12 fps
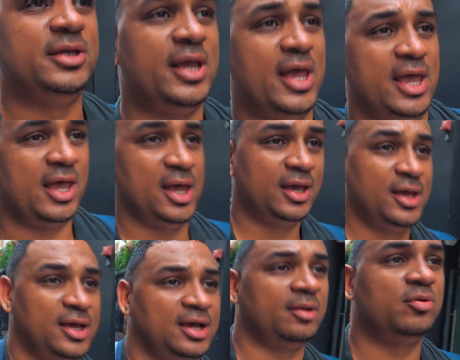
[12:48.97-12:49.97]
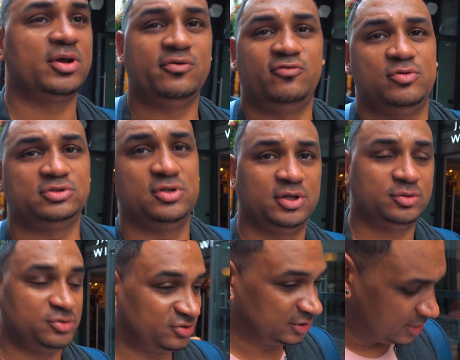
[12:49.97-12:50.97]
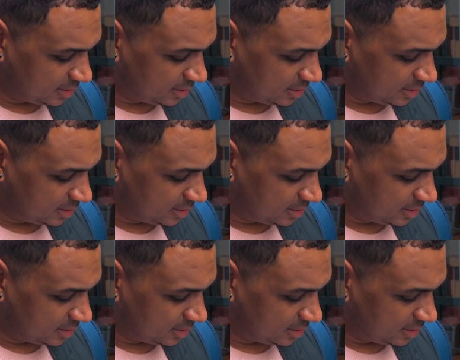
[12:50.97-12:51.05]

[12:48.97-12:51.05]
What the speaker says: Yeah, I'm looking forward to those.